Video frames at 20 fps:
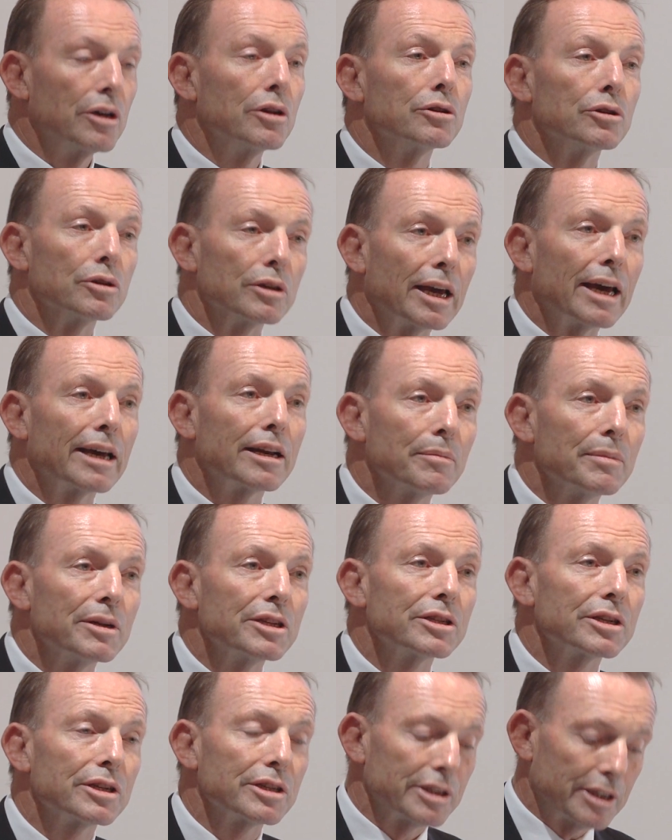to get
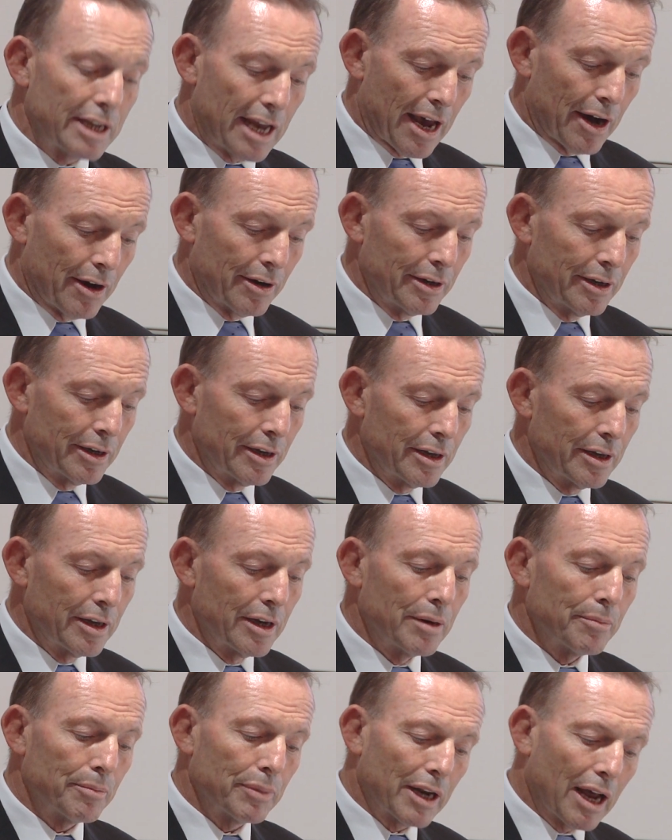emissions down,
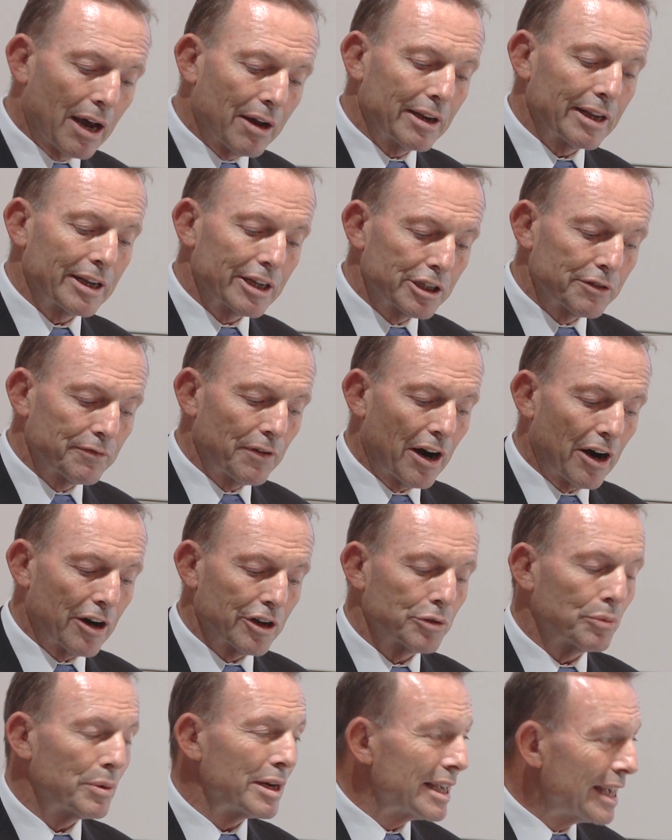but only as far
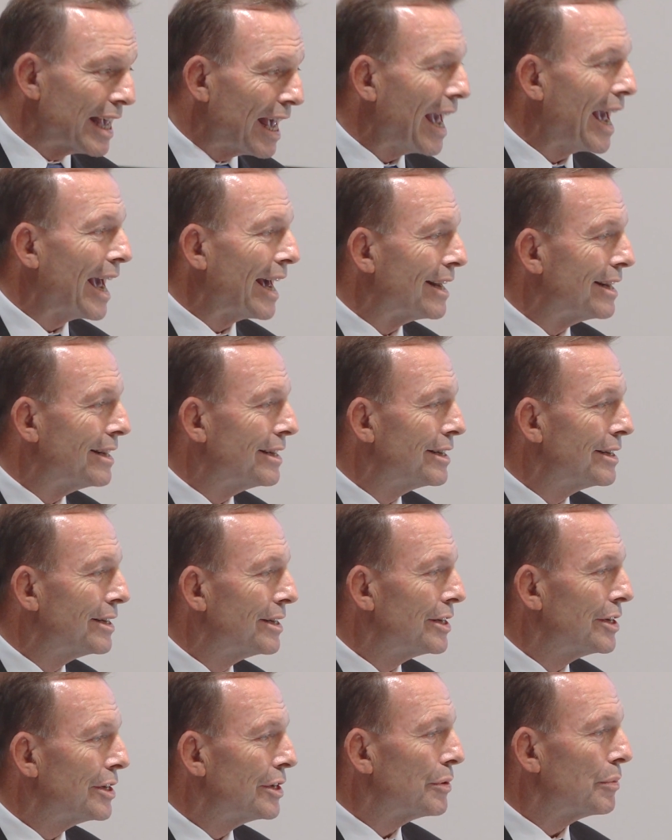as we can
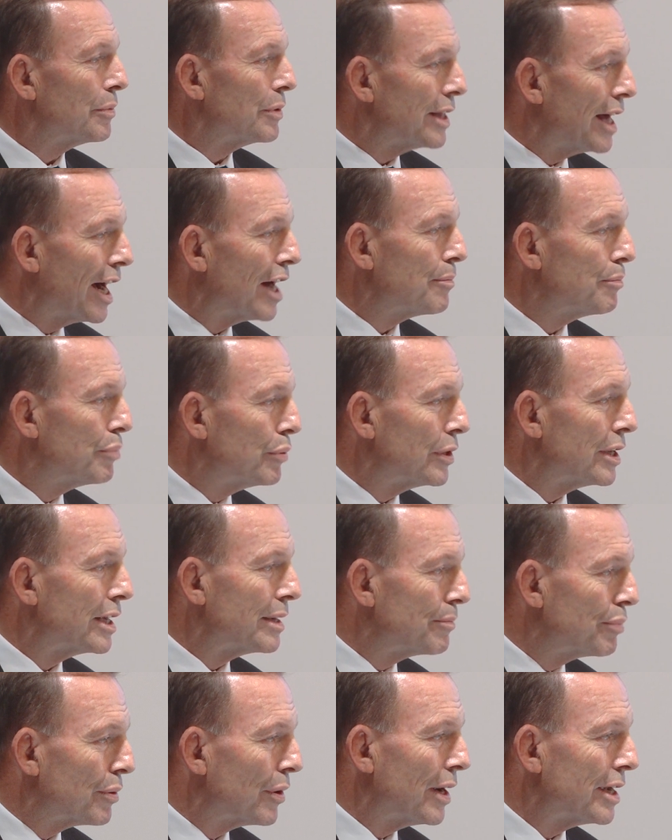without
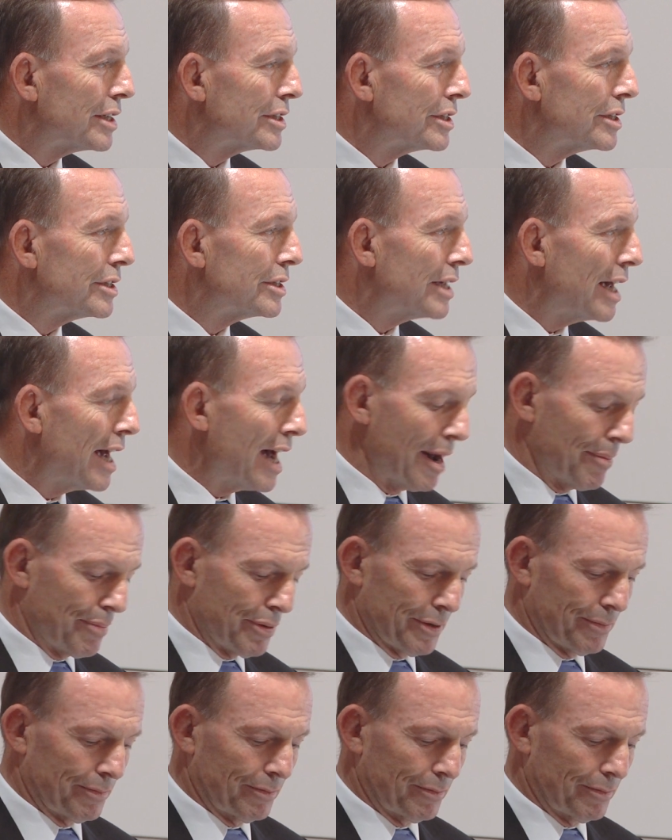putting prices up.